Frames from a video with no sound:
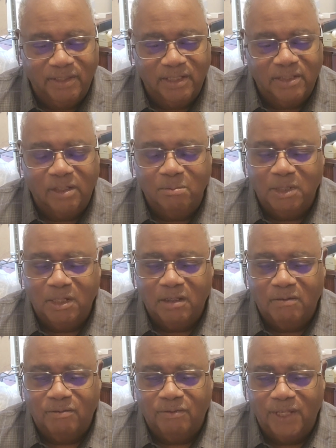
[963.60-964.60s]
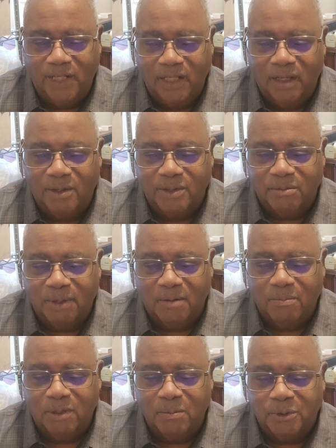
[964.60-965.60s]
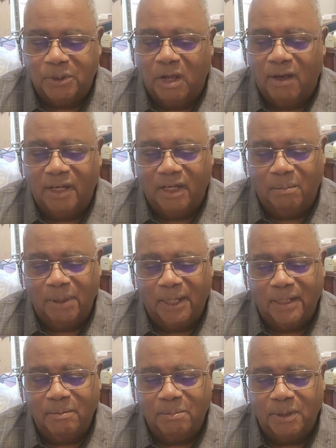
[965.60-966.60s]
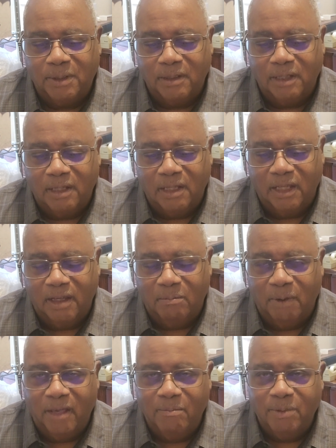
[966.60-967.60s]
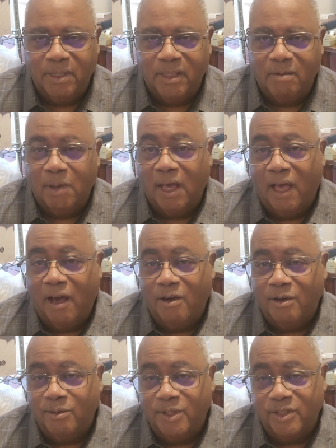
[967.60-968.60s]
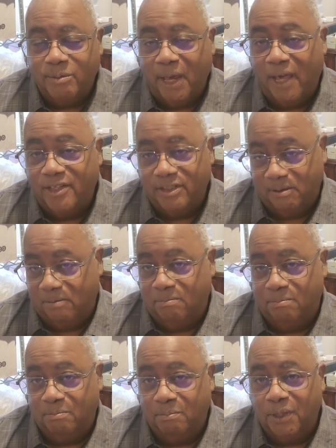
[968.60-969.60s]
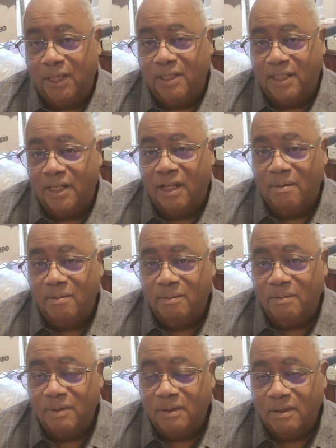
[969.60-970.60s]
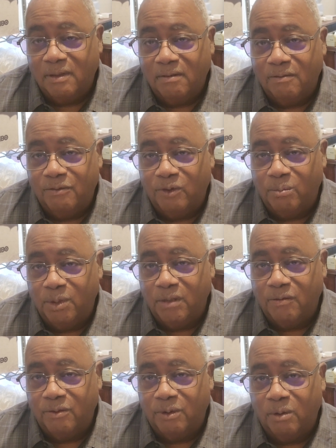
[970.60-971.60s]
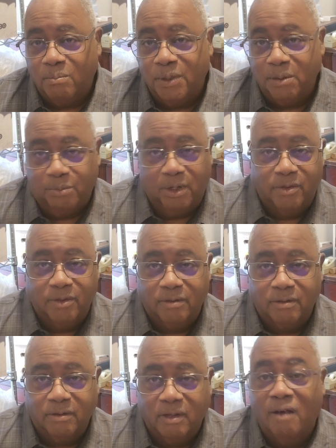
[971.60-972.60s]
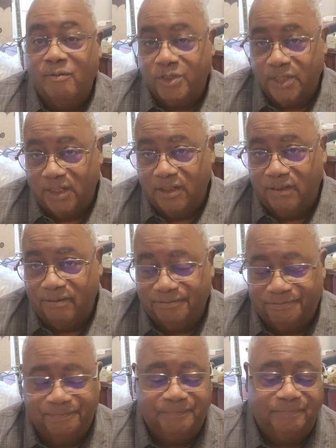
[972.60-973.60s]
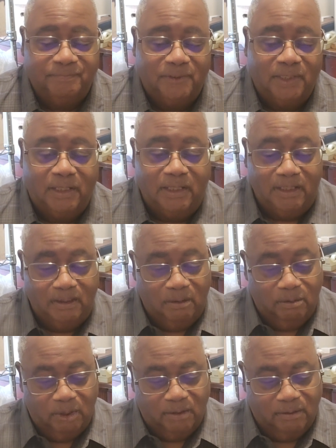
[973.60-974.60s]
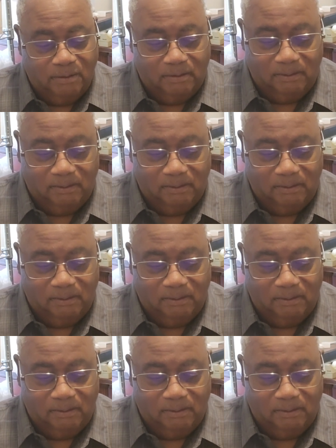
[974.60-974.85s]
seen too many videos about people talking about it, but it might be that my algorithm hasn't picked it up for me for Big Brother conversation. Well,